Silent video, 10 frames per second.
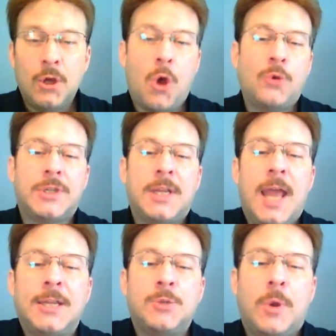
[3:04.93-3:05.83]
goes
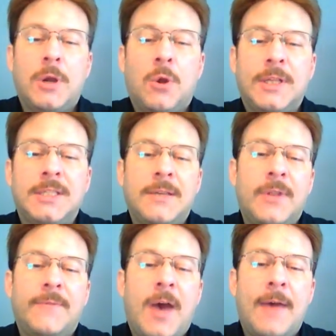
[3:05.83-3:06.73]
tonight as one and only
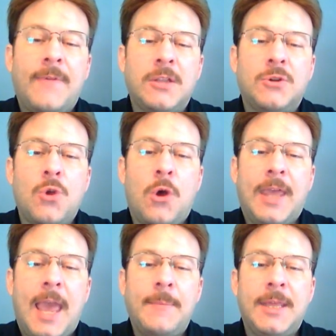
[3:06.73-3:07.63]
75
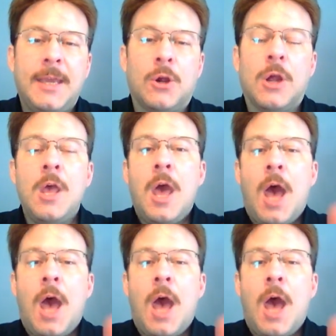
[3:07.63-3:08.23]
underdog game of the year.